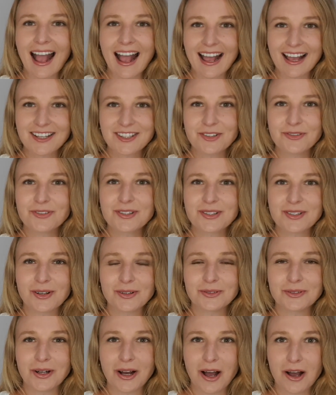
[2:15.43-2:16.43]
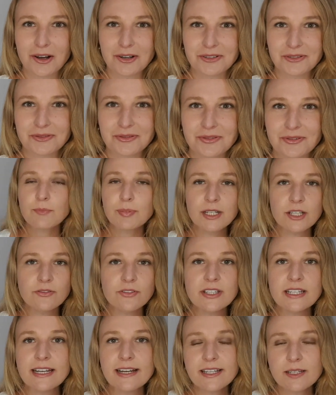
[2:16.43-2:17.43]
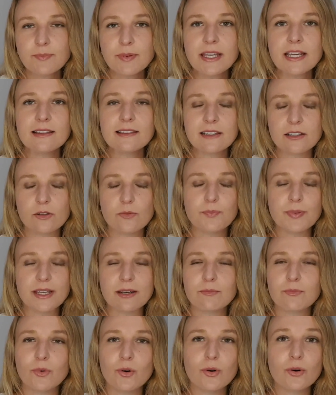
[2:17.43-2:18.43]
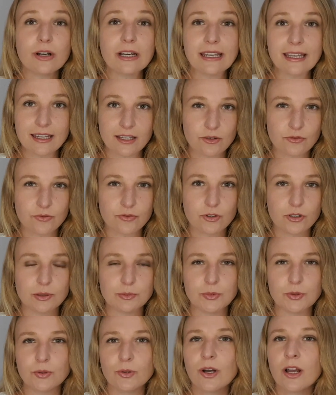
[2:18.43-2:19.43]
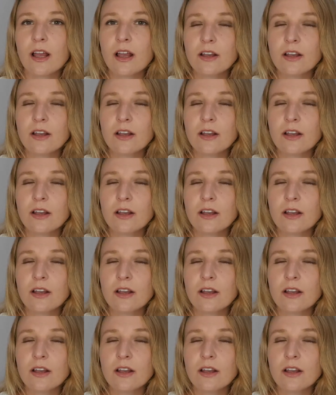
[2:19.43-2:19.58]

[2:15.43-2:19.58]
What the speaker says: As a result of. But if you need to be a little bit more informal,